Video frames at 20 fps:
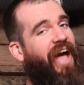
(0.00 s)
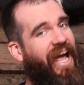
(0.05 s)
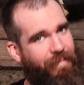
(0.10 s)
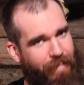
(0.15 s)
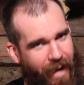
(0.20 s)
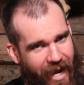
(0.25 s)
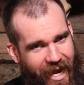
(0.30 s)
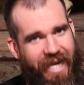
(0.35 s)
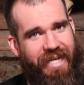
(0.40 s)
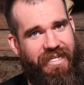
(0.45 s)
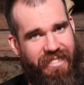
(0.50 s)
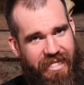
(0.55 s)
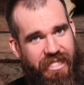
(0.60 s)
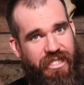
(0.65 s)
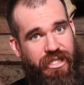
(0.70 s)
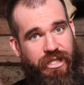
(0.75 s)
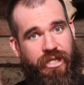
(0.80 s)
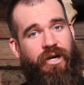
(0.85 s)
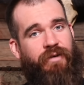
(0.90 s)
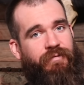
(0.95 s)
they may
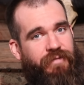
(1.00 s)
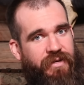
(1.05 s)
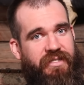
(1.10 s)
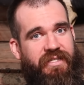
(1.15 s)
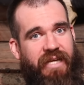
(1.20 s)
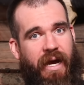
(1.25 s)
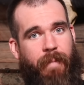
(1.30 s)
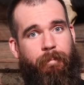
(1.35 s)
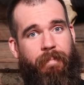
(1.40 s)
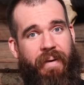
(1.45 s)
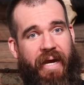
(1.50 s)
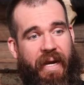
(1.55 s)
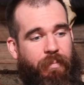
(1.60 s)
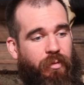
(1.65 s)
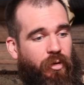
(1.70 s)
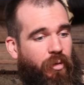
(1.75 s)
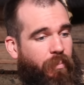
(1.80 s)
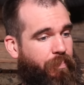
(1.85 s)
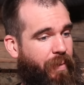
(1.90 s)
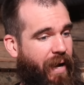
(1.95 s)
exist for some
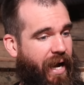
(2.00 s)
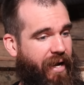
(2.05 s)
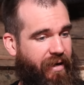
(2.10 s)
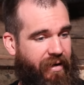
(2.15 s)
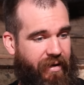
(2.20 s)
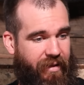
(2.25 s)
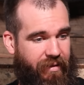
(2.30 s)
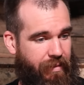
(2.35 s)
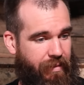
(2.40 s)
people. But